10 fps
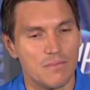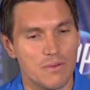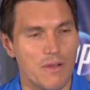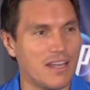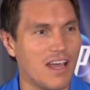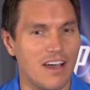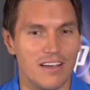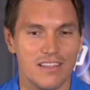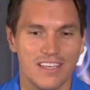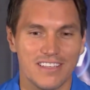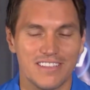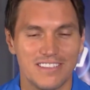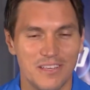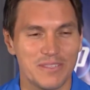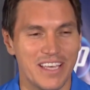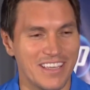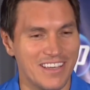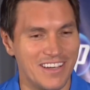right now, like it seems like